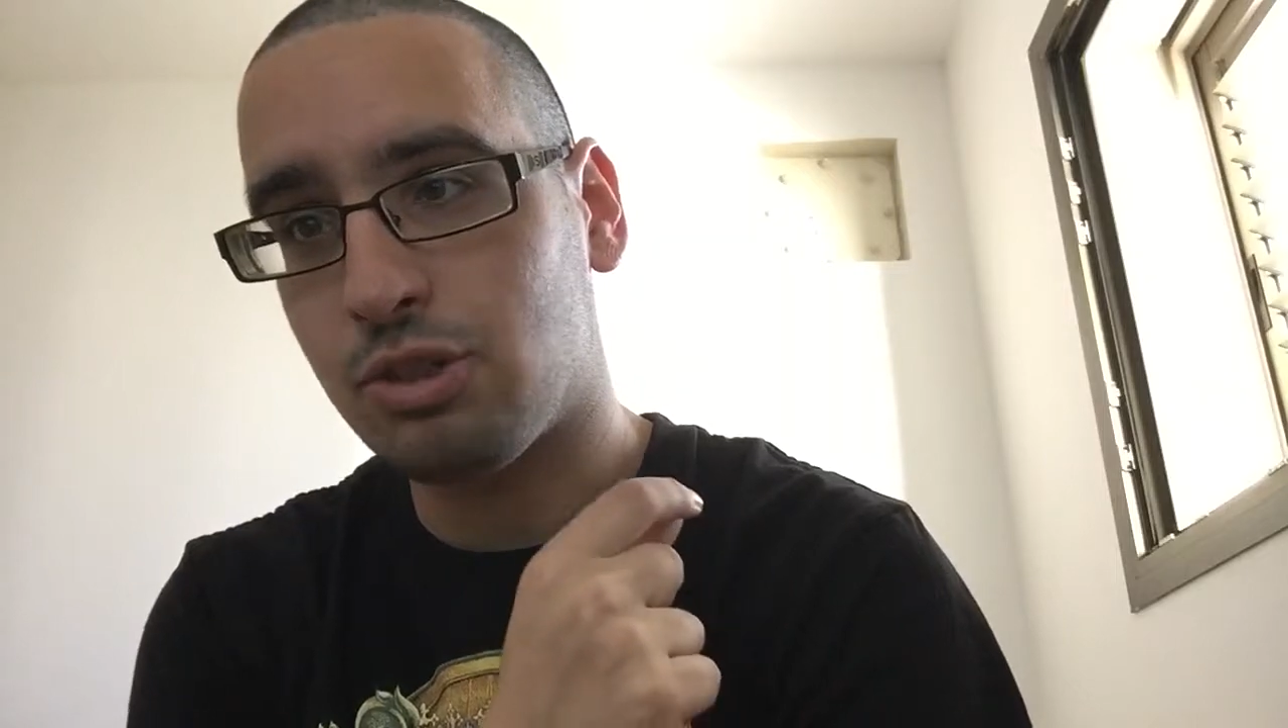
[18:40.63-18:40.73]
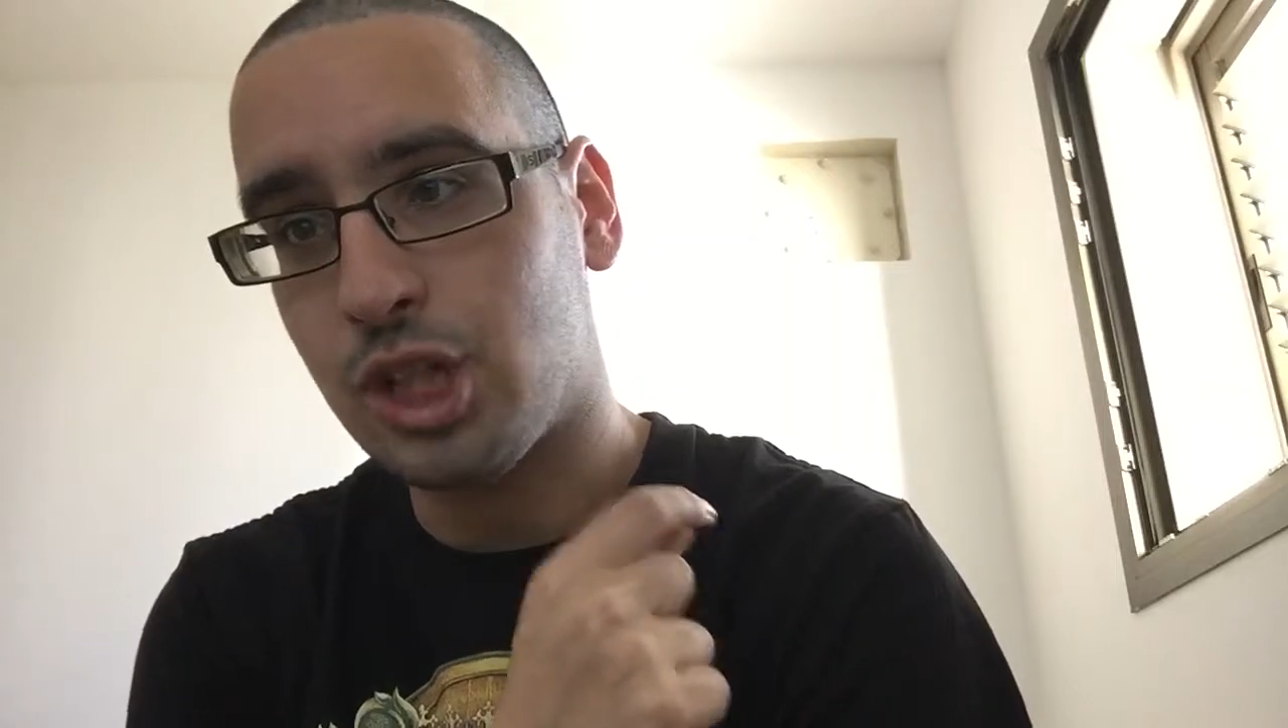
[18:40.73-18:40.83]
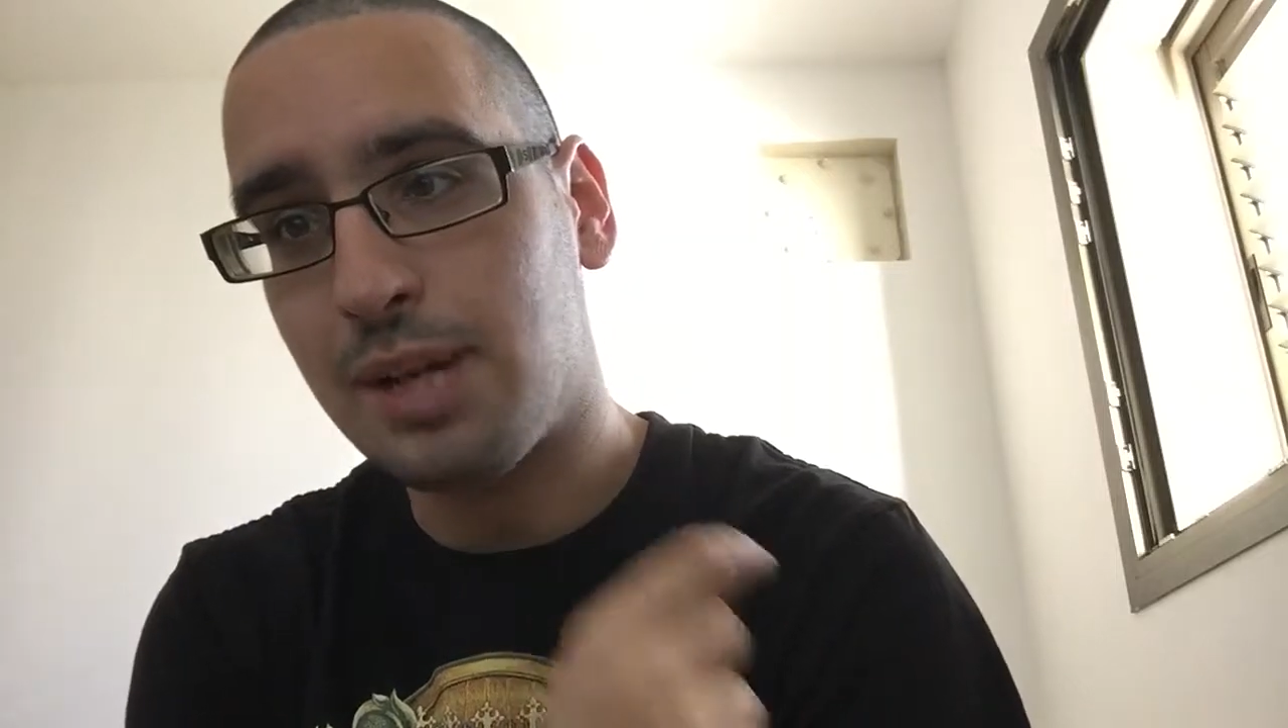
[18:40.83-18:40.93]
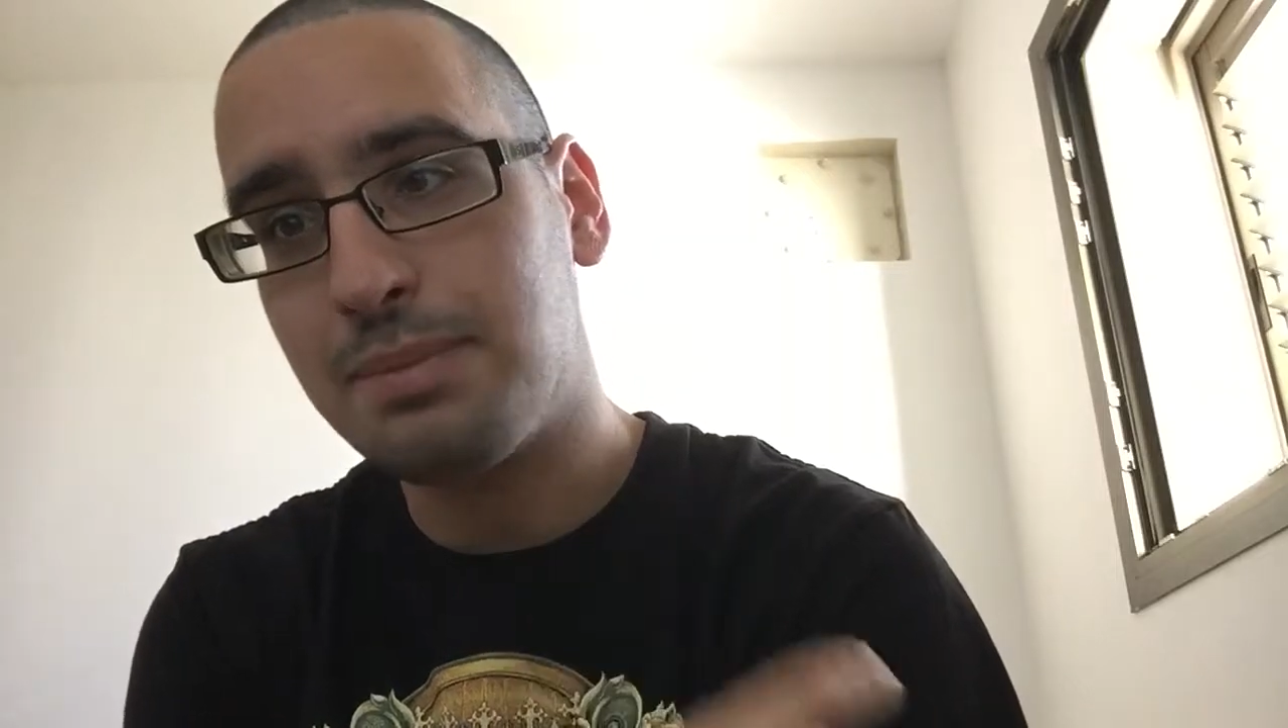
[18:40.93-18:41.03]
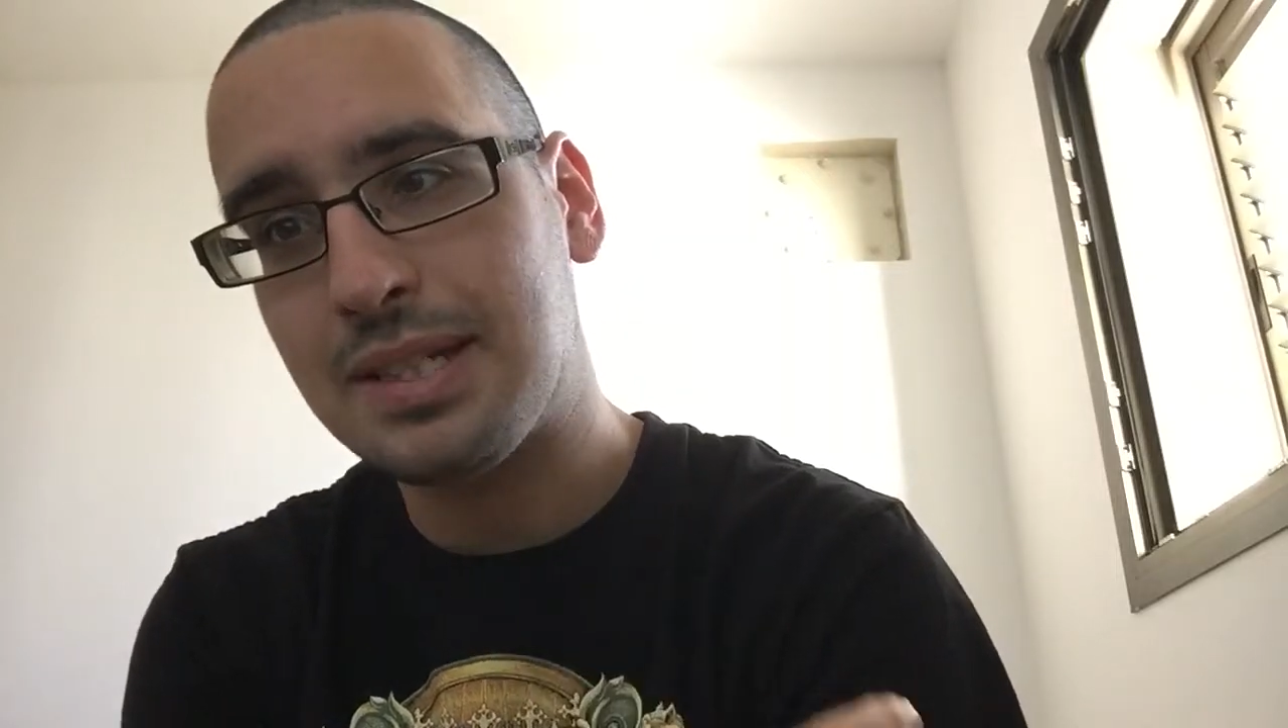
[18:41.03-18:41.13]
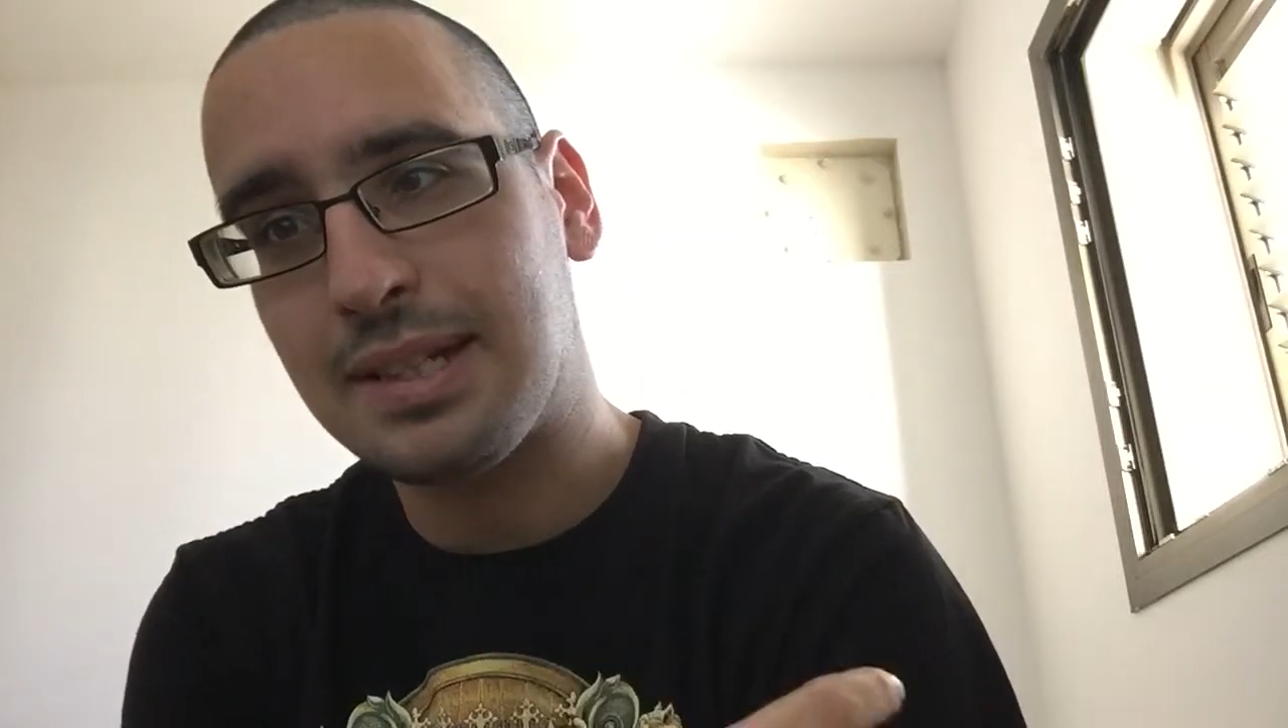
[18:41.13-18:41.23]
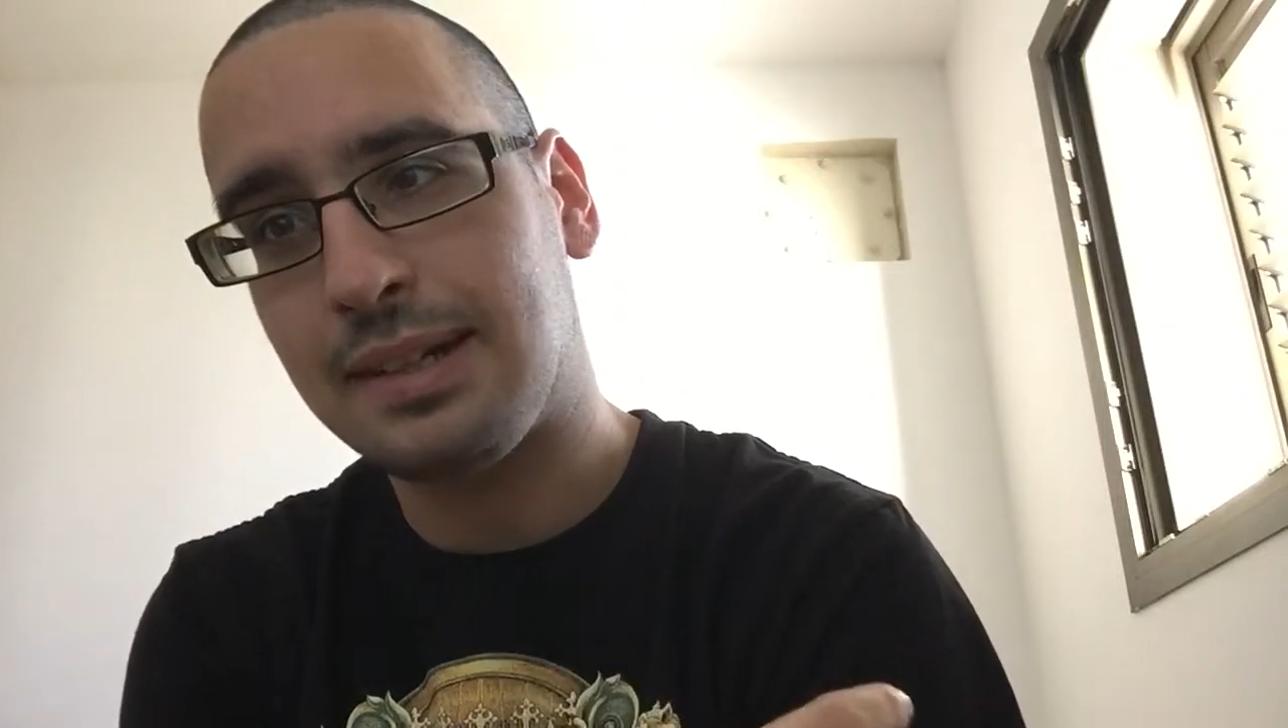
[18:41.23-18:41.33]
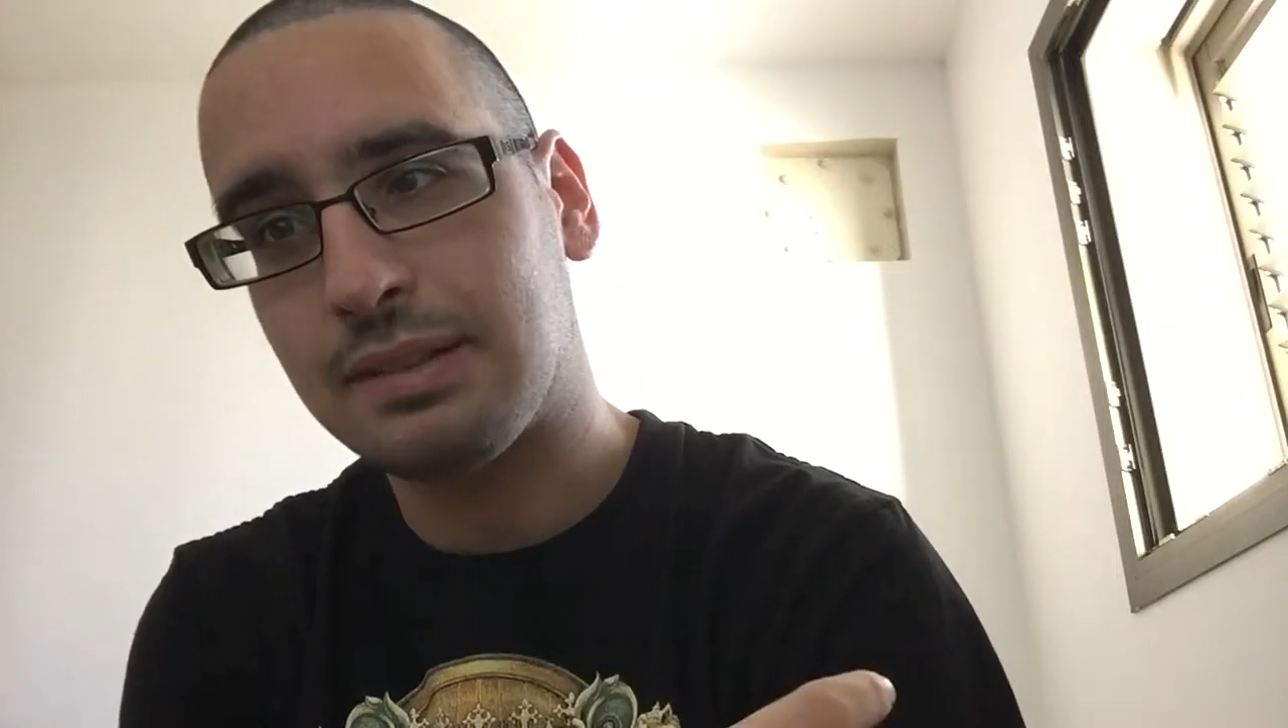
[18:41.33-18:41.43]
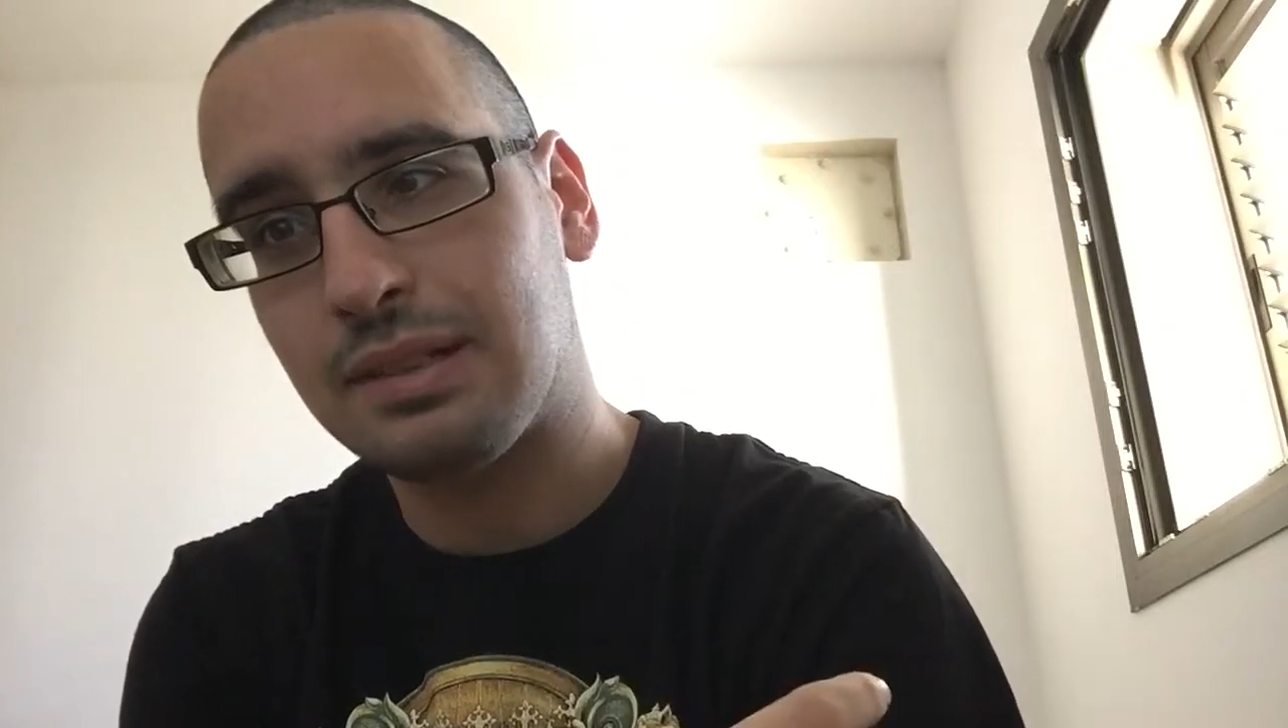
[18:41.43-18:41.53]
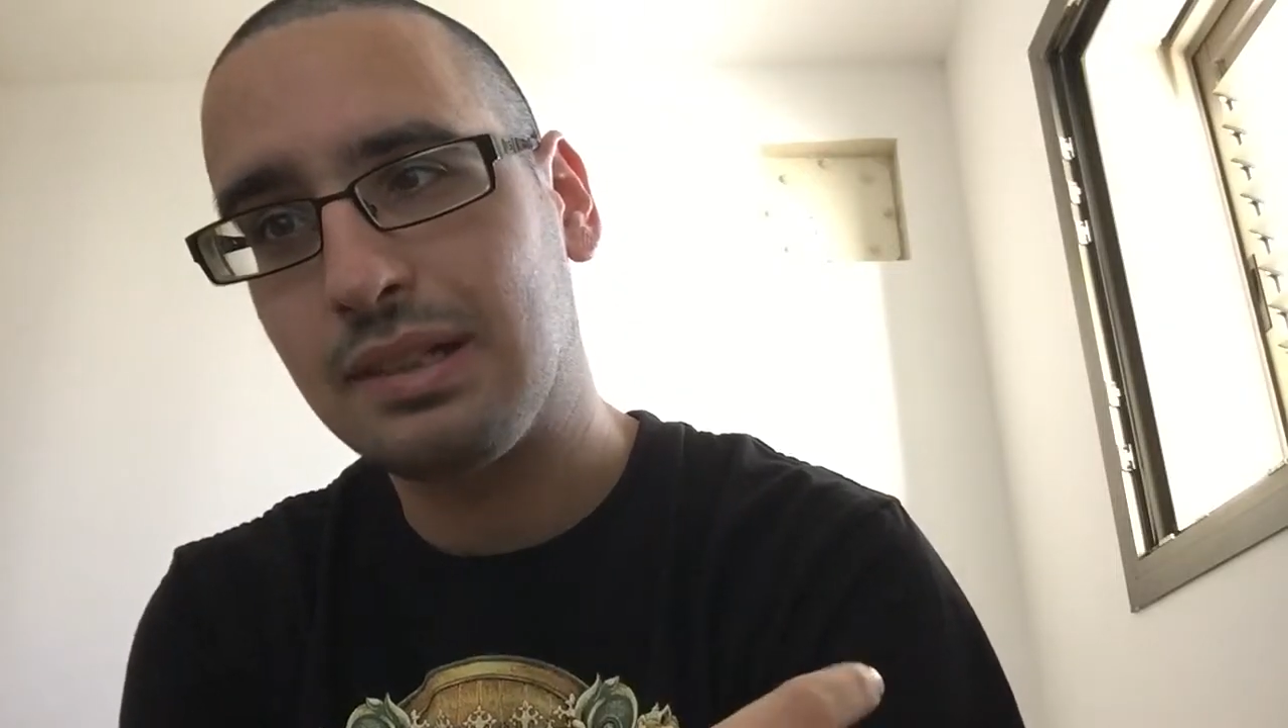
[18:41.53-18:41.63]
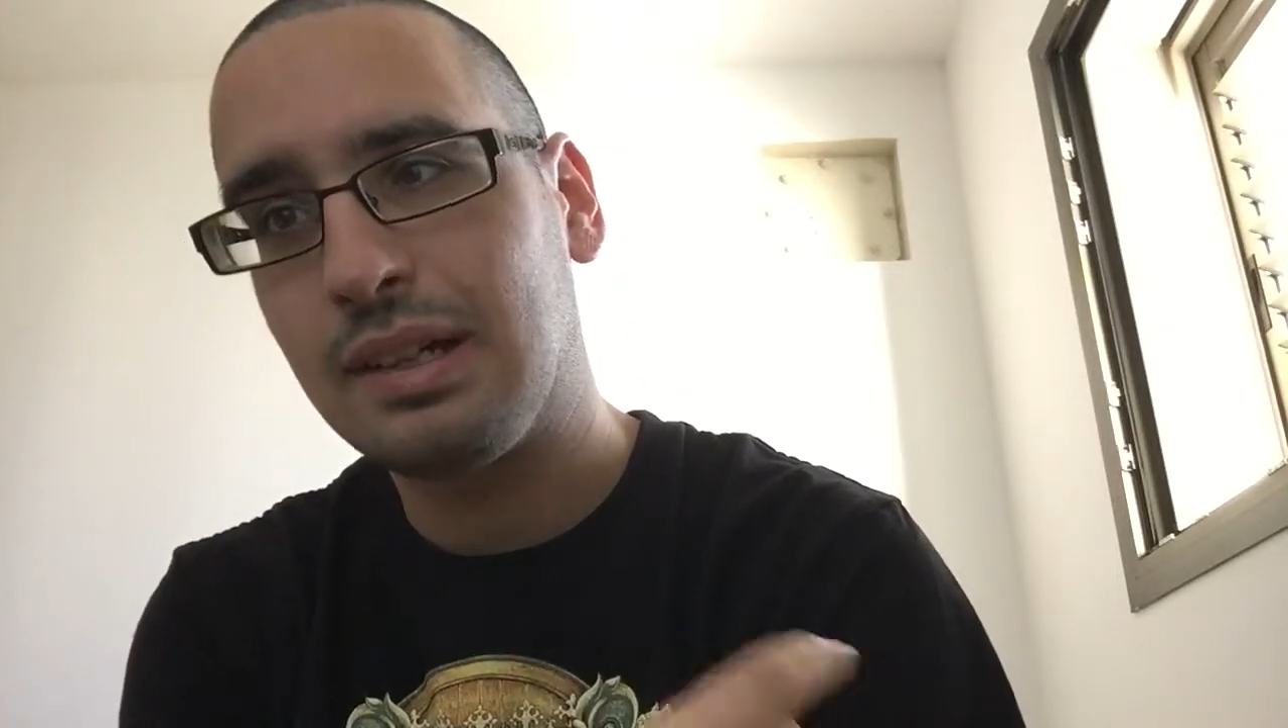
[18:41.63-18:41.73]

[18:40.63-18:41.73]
jumpstart